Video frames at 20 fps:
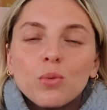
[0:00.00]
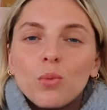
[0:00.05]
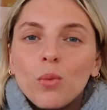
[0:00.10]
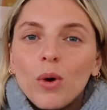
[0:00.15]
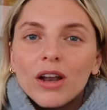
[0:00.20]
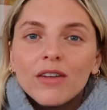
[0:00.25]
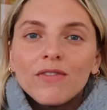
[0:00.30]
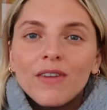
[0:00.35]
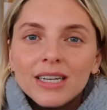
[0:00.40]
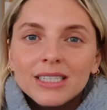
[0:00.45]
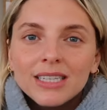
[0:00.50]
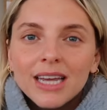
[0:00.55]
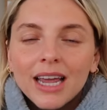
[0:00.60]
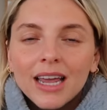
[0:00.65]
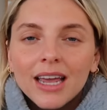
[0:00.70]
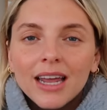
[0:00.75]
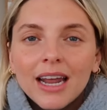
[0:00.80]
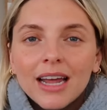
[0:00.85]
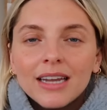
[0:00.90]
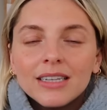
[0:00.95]
what if I
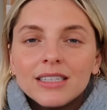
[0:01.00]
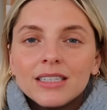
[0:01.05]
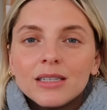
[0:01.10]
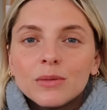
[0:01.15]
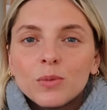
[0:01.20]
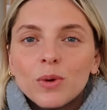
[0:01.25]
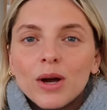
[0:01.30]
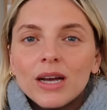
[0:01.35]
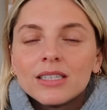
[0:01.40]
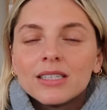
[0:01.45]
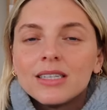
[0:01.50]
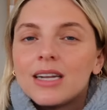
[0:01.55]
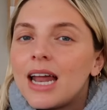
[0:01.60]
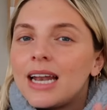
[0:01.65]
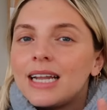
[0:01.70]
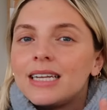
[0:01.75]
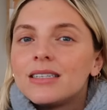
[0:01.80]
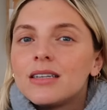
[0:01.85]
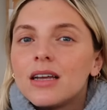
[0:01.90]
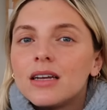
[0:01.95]
take an antidepressant
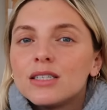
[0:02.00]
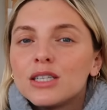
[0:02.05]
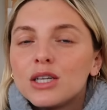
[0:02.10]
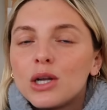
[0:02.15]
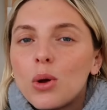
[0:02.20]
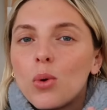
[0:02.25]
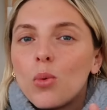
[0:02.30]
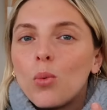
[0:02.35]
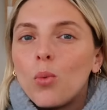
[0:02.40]
and it doesn't